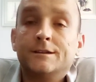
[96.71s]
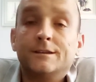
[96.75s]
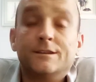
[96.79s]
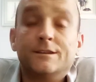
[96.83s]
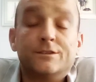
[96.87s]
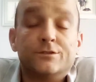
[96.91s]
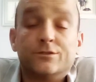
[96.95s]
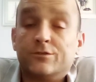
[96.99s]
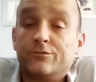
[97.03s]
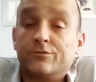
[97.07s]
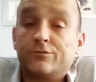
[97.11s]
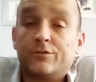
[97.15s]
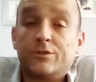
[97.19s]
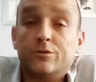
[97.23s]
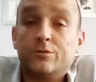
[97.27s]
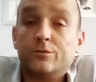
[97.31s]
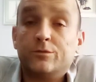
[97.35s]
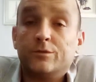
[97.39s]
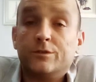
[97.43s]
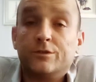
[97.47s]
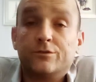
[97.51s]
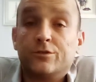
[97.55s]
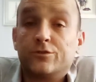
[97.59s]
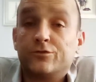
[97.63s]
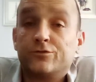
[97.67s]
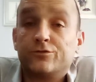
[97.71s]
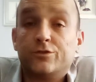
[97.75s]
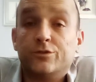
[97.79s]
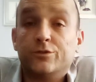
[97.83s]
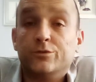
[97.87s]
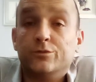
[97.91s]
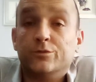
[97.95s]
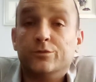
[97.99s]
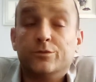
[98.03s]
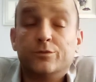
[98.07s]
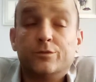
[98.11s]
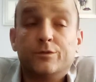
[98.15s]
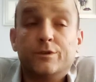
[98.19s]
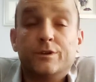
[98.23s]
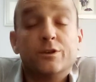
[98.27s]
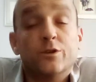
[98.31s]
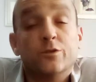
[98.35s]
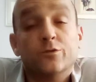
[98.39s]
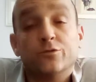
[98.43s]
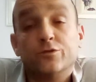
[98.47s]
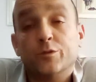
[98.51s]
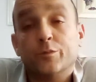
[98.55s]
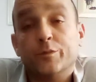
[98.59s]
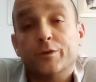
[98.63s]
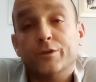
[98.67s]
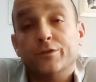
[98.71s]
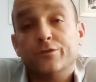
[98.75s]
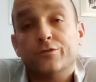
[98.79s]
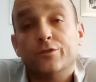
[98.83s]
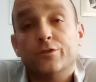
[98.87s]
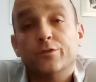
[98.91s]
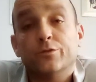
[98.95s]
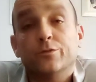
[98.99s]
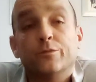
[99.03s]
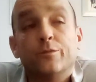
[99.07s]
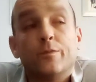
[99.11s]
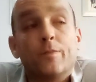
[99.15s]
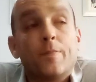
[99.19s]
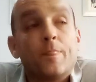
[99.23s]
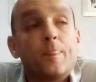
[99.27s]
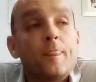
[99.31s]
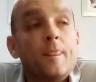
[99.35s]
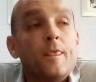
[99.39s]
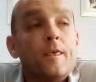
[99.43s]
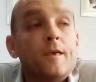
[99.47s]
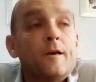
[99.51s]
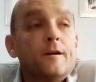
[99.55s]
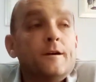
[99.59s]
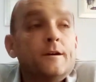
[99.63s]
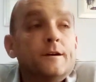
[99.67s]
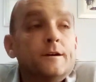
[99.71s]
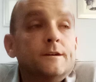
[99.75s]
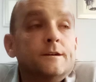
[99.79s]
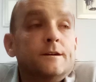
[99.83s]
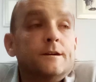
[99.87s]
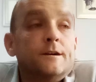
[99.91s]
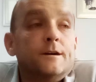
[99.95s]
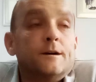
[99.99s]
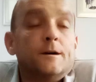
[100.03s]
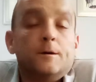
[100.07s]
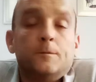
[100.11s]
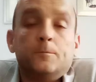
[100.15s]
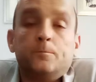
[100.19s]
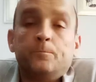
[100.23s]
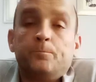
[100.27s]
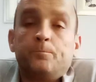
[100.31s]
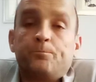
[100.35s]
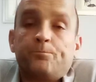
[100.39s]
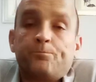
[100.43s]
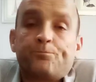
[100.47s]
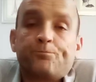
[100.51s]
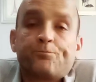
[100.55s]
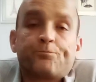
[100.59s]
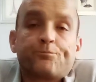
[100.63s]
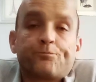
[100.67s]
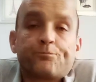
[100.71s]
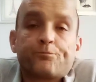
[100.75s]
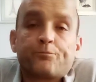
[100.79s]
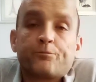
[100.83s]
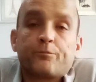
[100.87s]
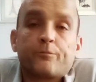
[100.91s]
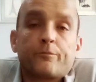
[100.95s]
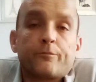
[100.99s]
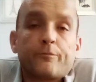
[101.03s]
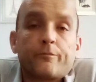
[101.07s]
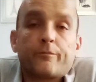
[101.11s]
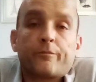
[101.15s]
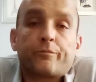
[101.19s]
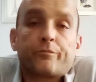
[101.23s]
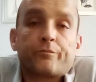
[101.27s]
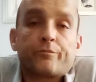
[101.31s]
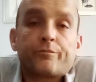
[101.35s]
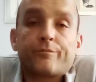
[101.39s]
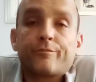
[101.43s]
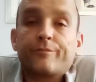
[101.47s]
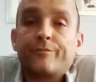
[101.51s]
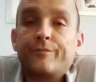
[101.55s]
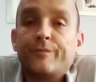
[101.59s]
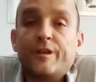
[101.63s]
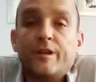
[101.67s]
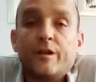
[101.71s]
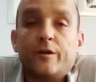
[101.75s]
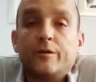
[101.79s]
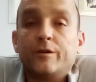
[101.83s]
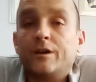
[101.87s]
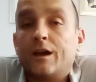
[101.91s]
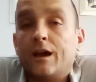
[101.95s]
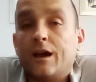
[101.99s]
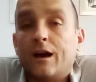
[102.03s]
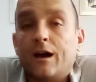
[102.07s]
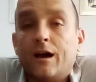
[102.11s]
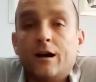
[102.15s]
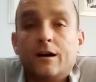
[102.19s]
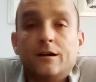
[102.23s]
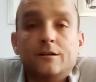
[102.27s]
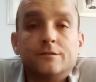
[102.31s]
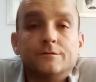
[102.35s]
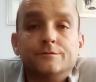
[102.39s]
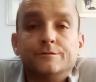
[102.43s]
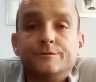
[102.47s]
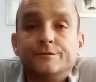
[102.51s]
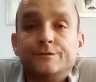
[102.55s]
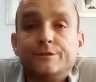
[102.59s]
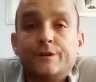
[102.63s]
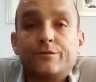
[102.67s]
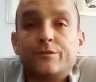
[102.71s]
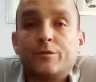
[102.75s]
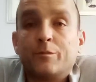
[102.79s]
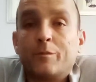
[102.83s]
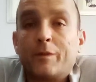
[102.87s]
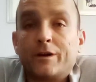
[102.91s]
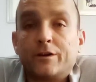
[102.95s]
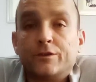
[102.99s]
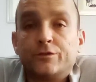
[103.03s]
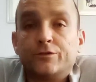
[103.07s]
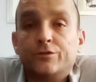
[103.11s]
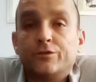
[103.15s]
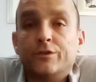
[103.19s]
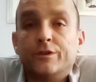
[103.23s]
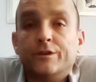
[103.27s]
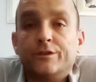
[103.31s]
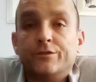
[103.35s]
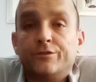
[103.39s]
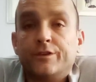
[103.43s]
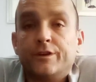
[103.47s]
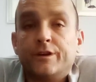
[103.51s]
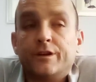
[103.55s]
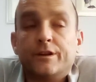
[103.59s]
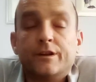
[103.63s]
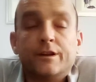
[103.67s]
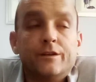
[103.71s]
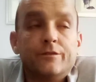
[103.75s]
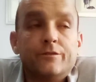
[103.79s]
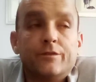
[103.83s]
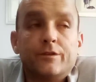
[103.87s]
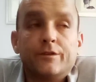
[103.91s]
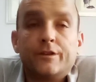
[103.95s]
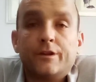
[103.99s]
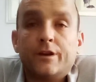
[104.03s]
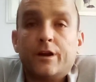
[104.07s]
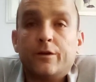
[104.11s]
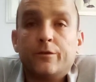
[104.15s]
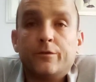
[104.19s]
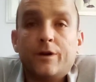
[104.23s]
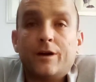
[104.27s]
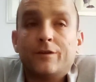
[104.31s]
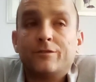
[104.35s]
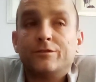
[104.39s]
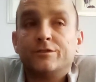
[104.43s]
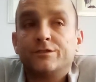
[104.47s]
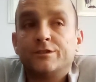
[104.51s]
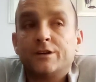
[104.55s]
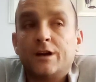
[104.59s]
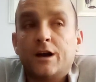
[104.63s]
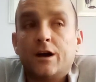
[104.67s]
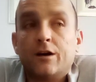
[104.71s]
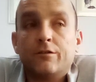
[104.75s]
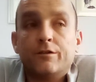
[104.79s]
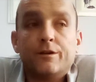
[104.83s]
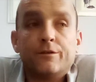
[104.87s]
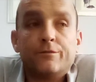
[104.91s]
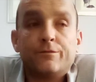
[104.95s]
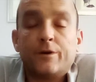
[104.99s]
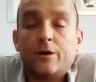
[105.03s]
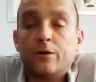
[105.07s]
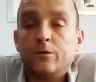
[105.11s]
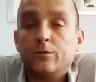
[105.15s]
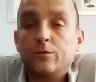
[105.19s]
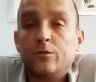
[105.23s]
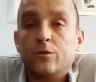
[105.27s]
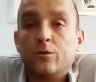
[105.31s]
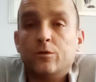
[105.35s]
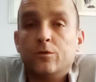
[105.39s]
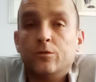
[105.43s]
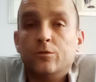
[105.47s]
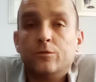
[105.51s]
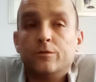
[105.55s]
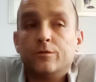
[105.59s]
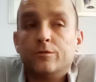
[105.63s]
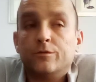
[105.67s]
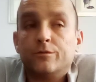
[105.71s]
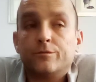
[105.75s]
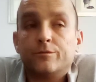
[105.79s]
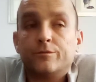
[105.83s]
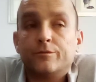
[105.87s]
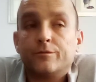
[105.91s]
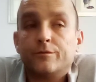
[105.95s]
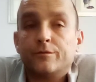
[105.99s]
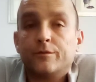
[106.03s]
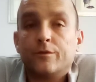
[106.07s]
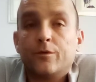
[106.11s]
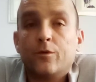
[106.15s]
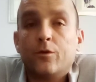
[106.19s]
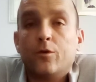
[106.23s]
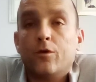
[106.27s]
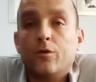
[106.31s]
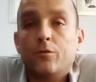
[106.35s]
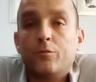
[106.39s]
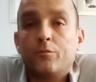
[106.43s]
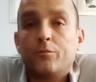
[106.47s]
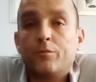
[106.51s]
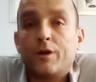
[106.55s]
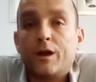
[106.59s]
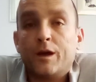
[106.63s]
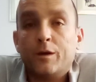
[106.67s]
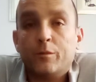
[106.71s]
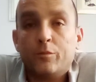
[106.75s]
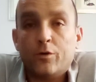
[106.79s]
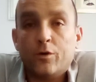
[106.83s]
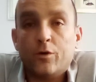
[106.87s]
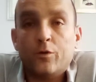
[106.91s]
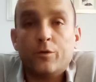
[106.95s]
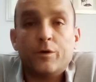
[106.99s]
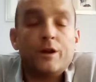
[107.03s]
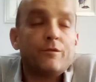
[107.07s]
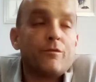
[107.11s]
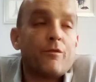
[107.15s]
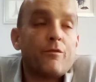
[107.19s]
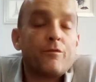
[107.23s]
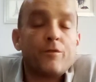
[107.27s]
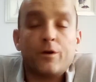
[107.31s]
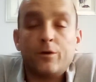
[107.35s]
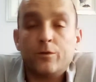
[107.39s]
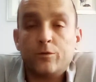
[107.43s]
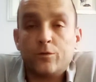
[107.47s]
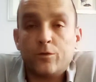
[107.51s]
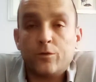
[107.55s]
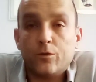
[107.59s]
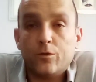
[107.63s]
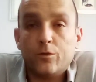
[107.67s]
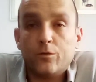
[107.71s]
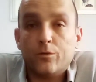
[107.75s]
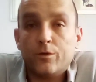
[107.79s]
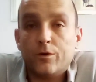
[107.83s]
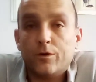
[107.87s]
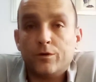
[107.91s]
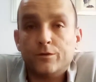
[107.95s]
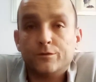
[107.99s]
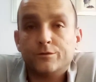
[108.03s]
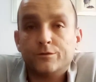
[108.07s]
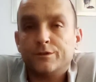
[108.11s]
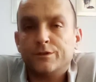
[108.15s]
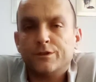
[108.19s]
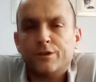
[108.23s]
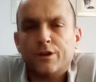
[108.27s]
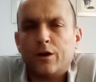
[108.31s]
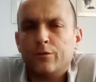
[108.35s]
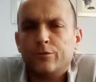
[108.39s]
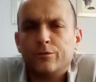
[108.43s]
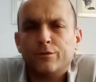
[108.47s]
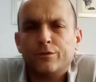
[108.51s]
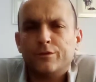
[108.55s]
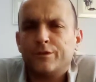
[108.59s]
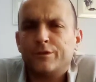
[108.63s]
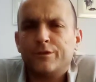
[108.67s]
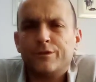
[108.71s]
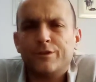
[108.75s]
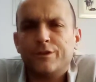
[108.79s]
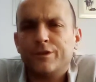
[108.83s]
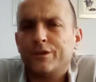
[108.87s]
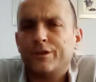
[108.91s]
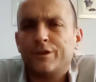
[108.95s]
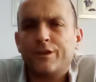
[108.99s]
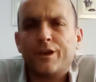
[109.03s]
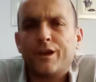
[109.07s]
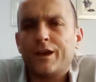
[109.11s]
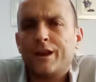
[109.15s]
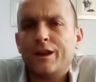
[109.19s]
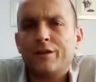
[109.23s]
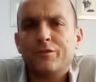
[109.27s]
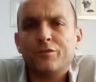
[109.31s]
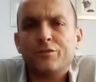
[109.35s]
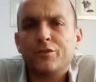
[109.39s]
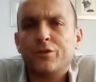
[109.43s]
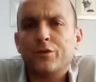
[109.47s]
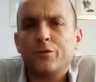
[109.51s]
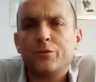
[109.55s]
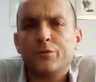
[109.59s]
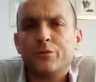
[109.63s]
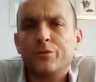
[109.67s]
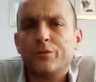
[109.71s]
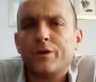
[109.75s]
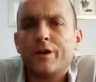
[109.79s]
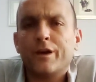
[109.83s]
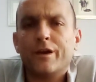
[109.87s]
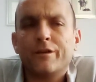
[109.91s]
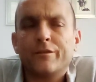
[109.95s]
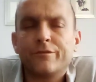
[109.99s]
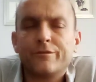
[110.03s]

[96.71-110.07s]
it's not real. It's not true. It used to be true. You know, you get out, you have to make a choice. You can either, you know, have a shower and a phone call, or play pool and have a phone call, or, you know, you can never do